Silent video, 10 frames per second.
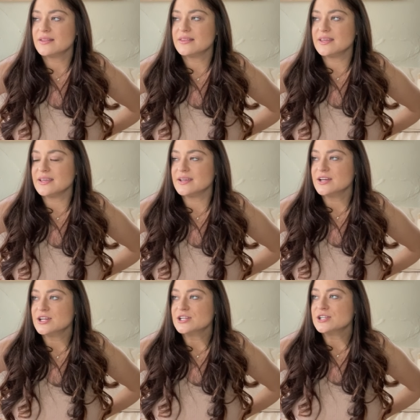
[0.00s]
the
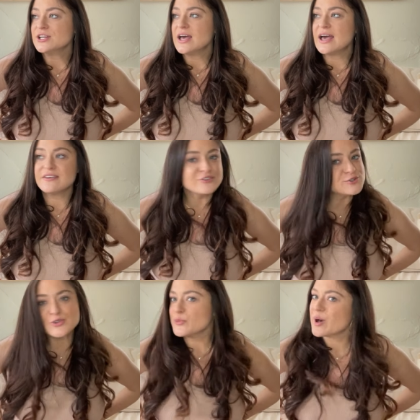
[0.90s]
ever
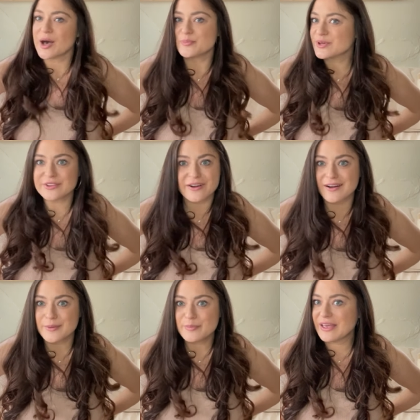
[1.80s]
so
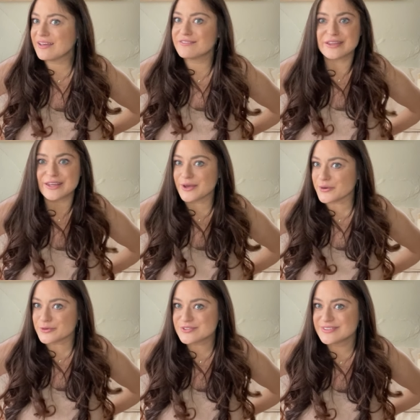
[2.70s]
popular pig
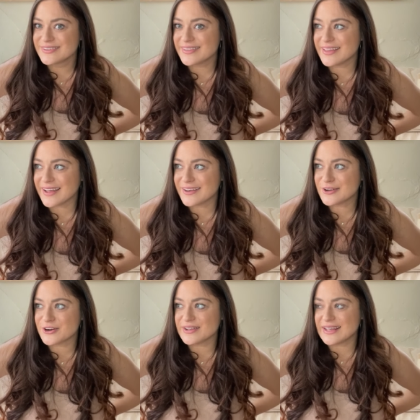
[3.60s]
videos that
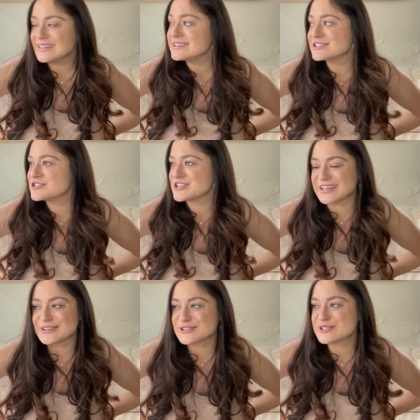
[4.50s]
created this
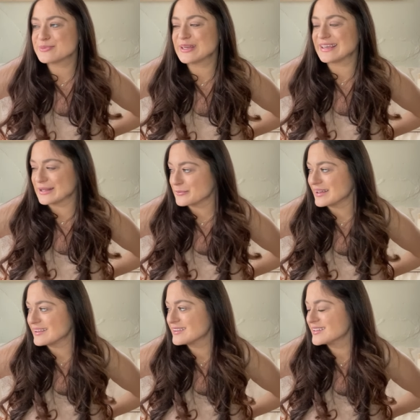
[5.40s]
channel to begin
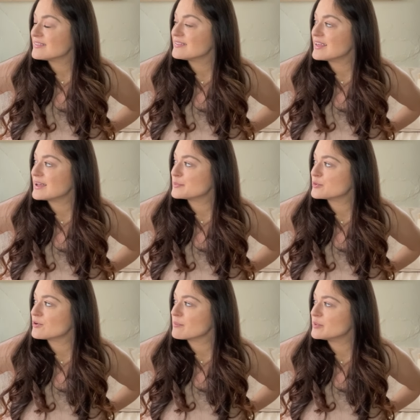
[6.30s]
with, that
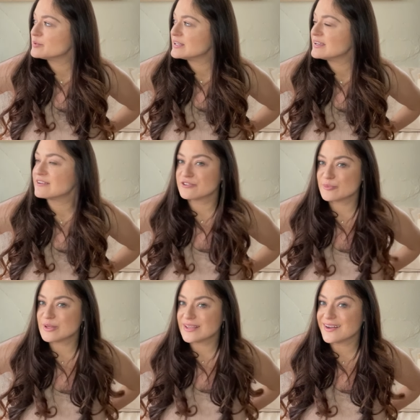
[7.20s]
probably, if we're
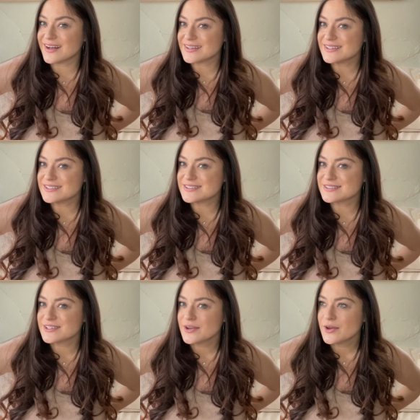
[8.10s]
being honest,
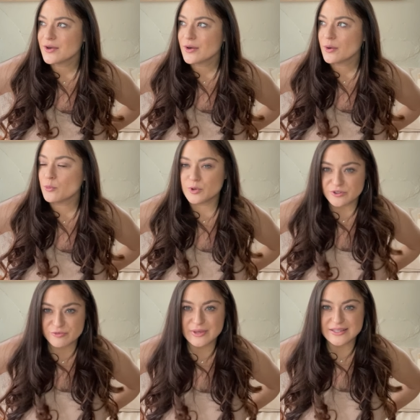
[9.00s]
would
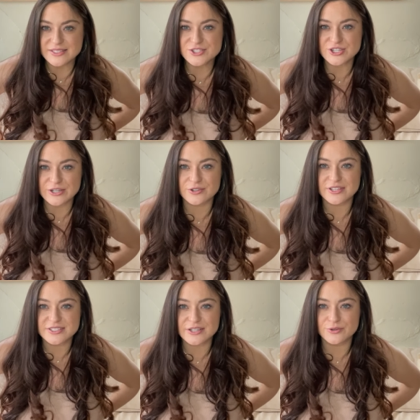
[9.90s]
have made this channel
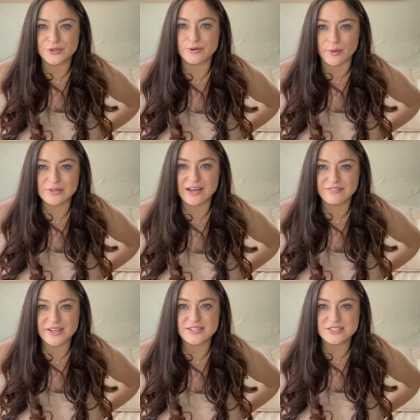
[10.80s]
continue to grow a lot
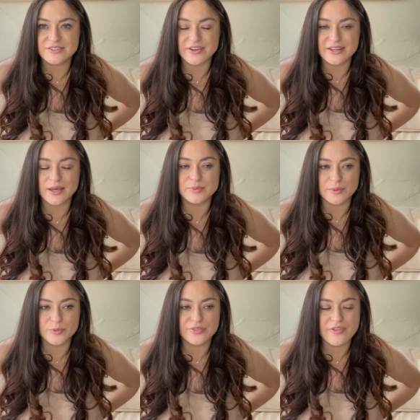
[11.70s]
faster if I'd kept
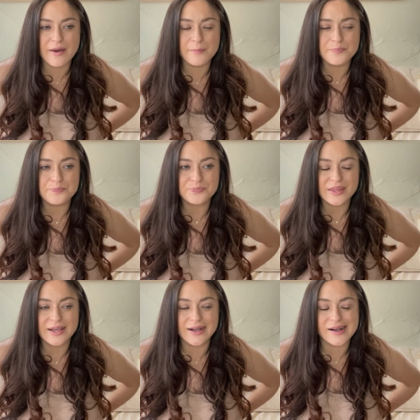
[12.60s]
up with them.
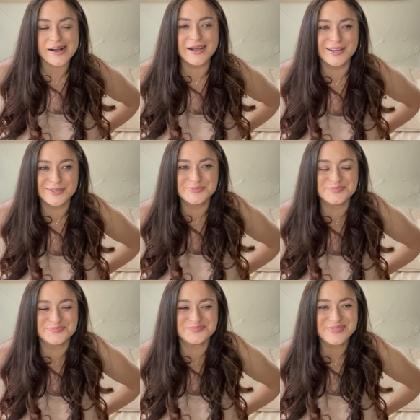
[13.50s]

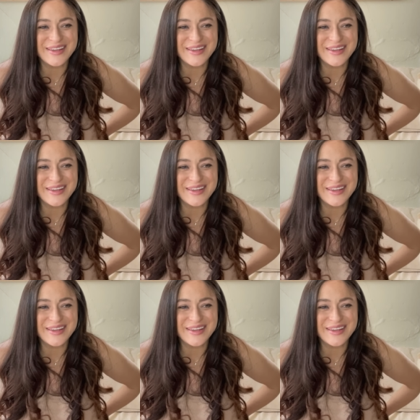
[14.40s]
Um,